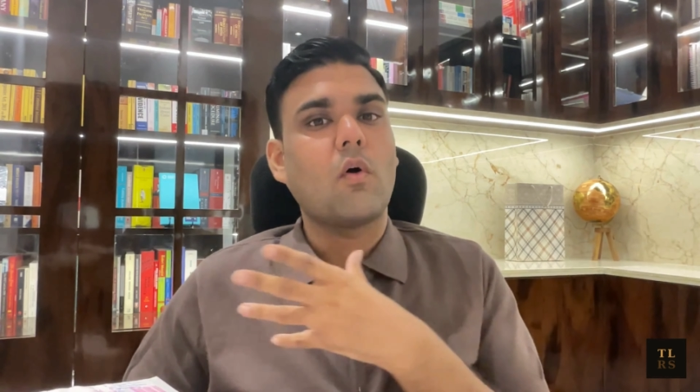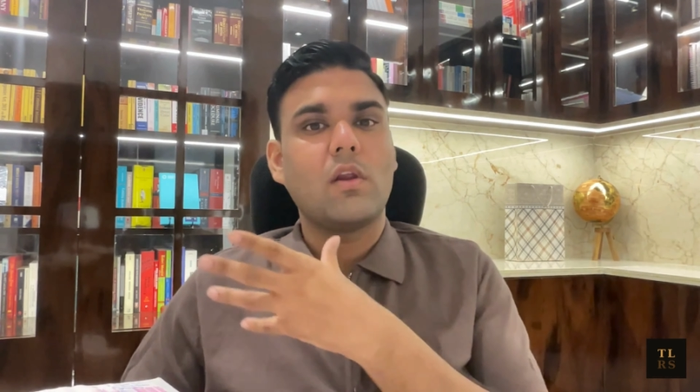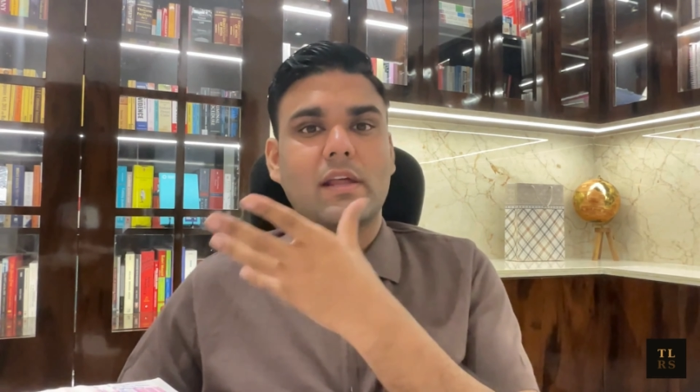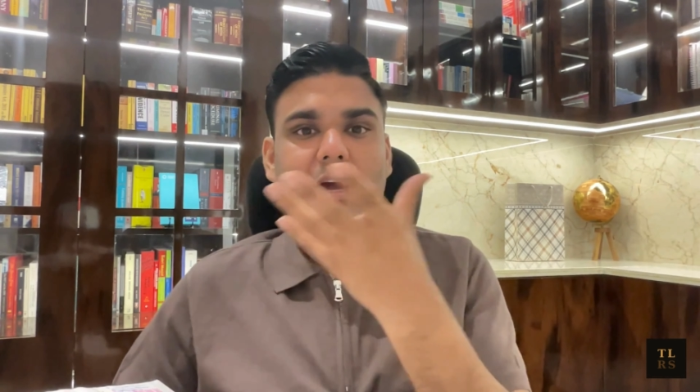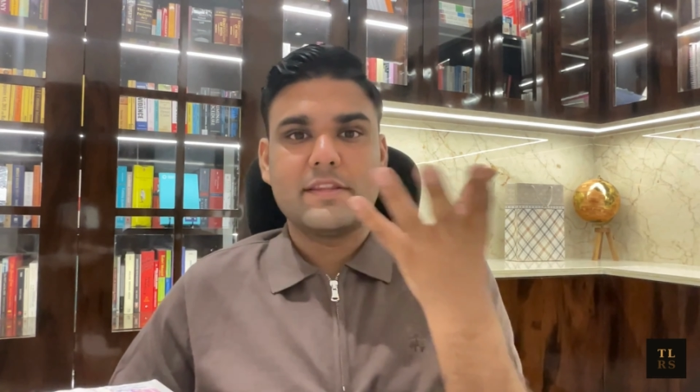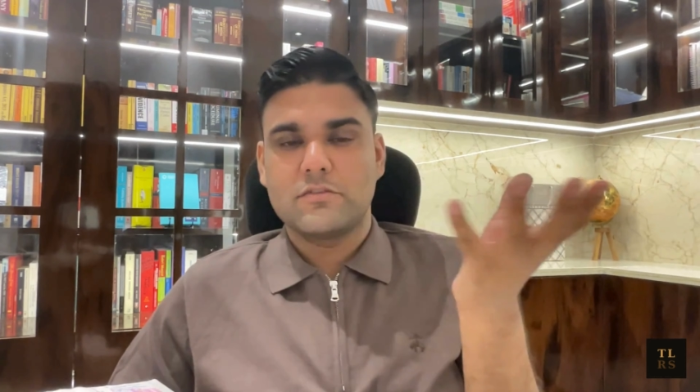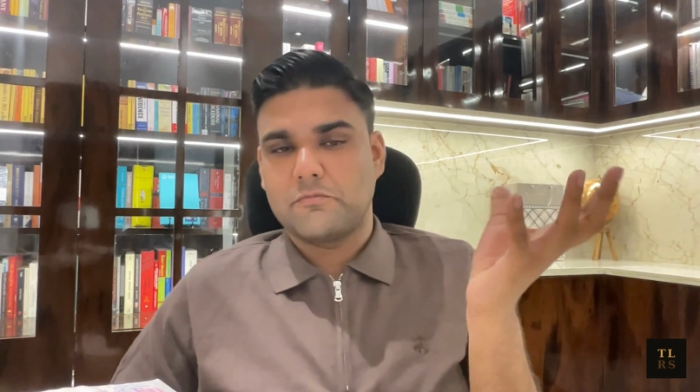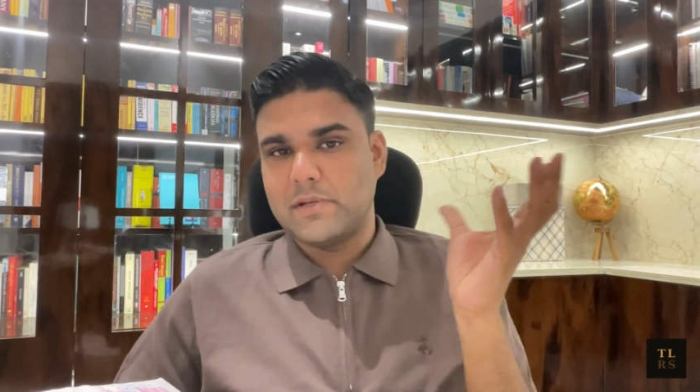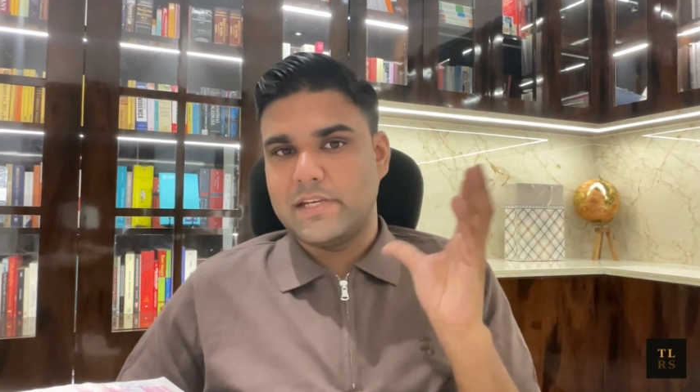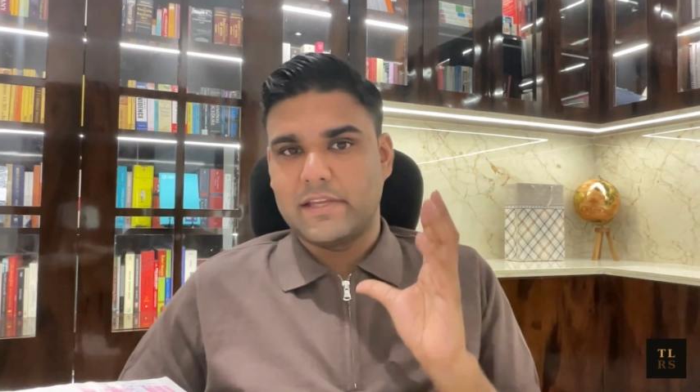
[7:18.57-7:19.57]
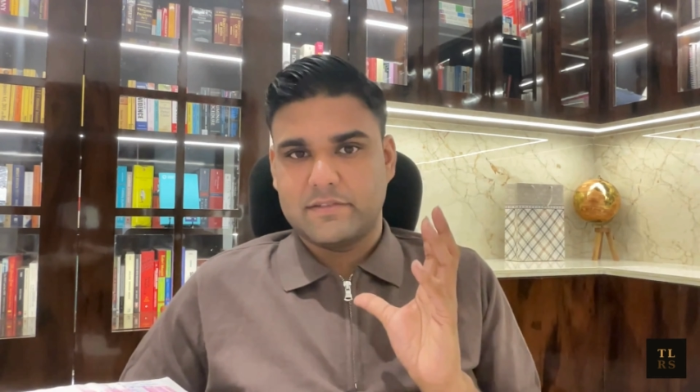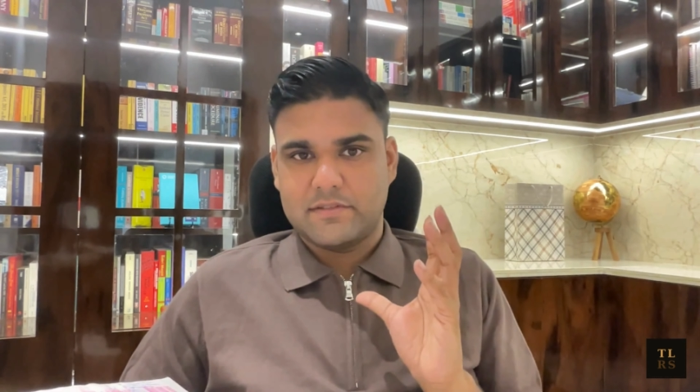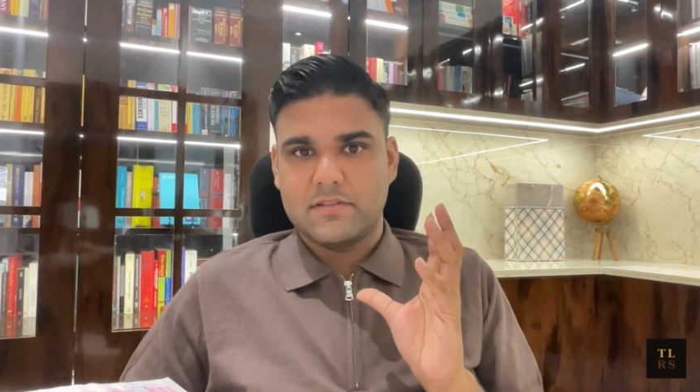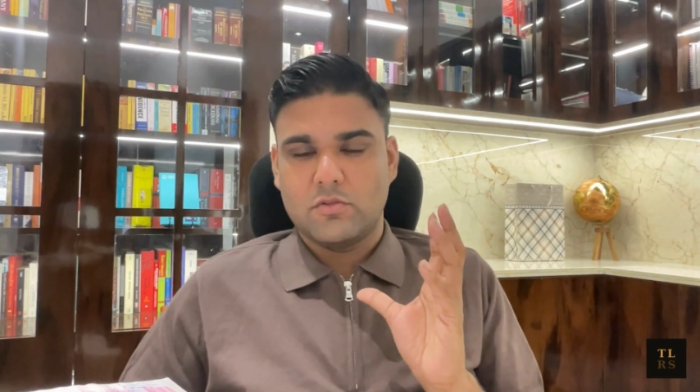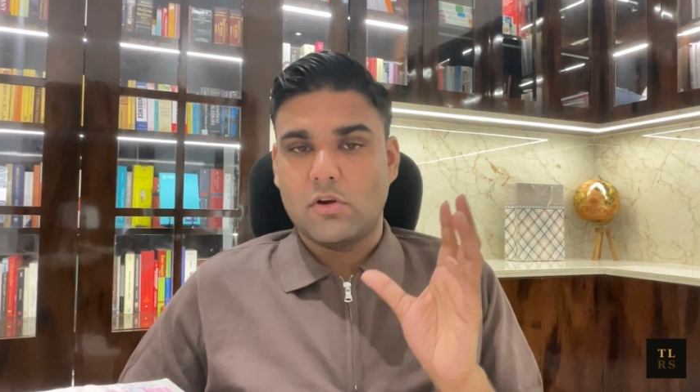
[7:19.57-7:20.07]
all kinds of
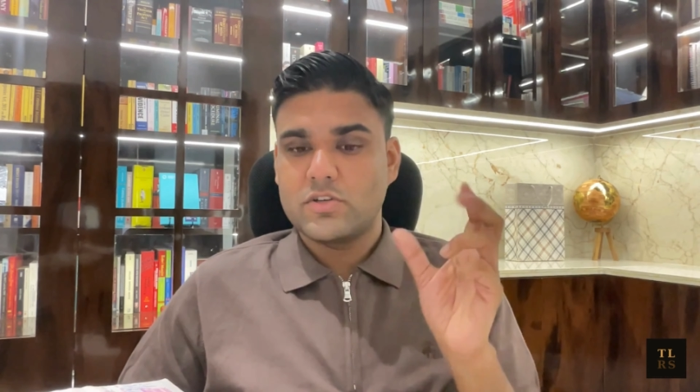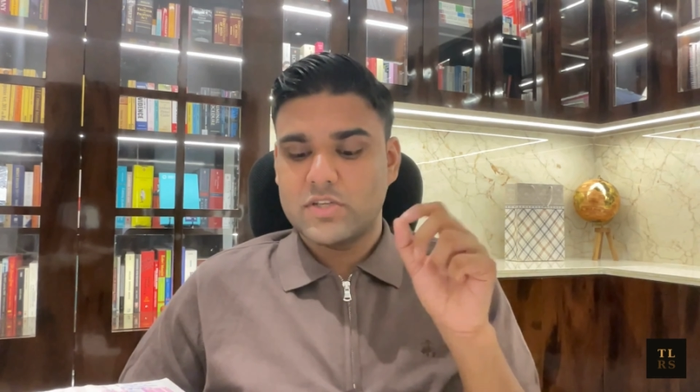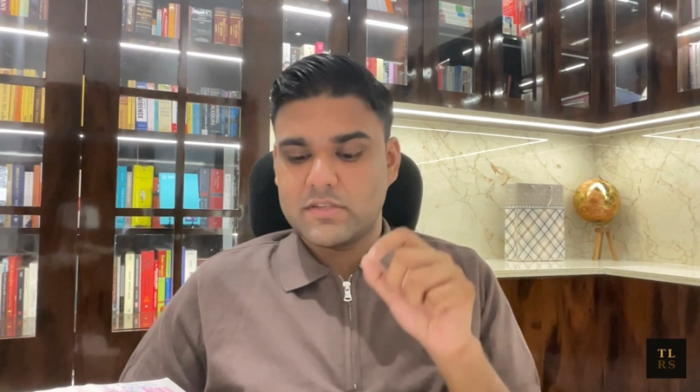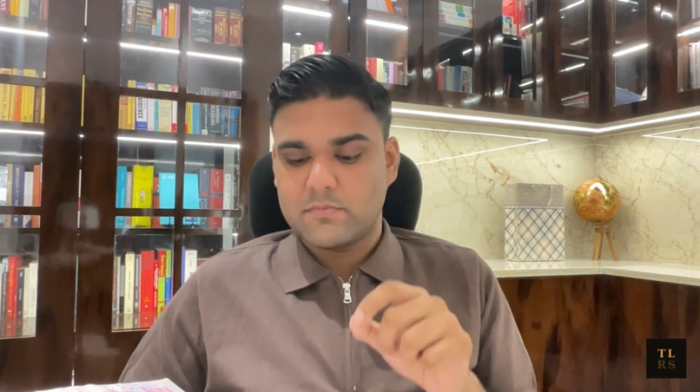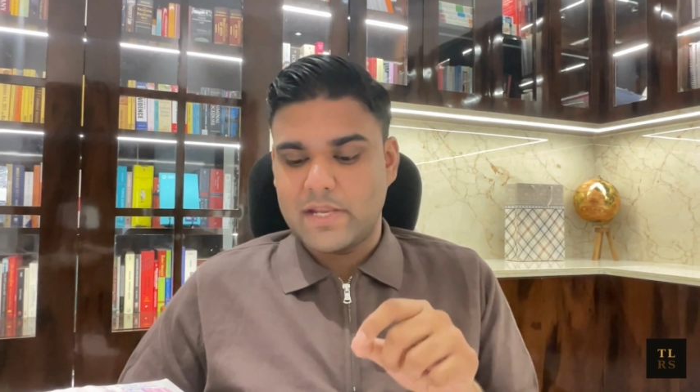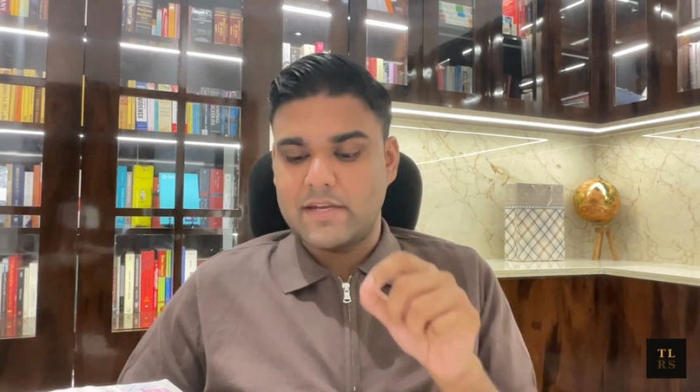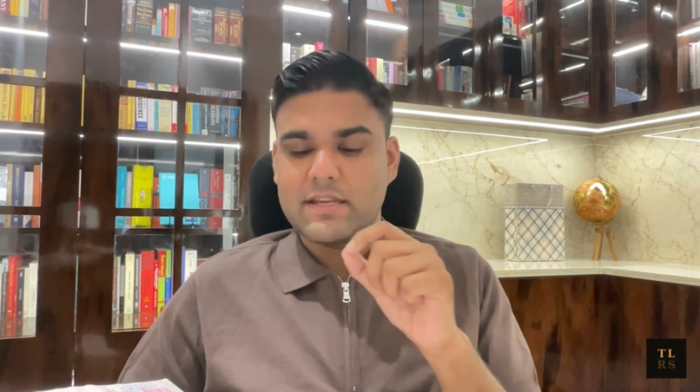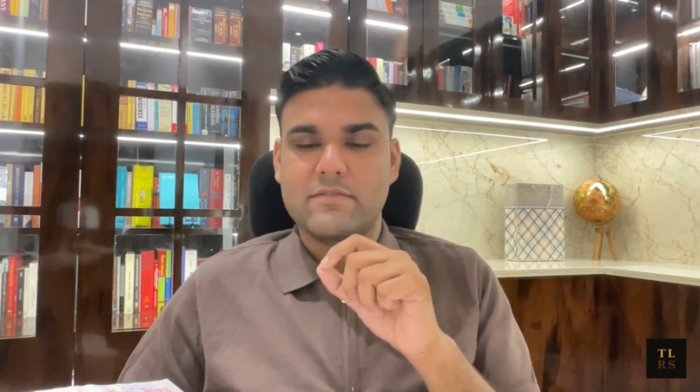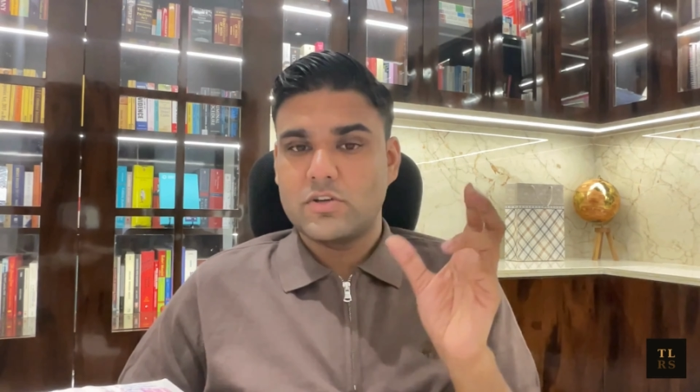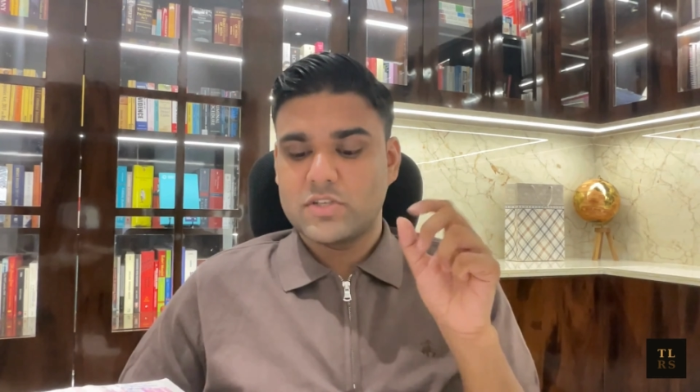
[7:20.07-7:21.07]
pleadings, not just plaint and